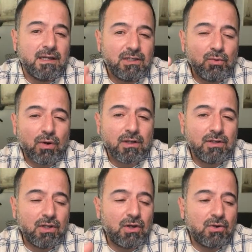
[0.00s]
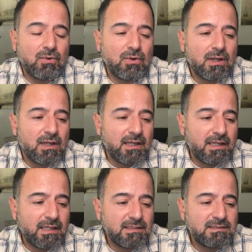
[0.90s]
You want to know,
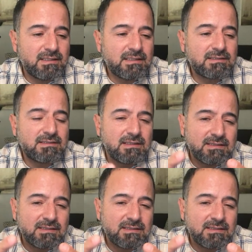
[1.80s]
is this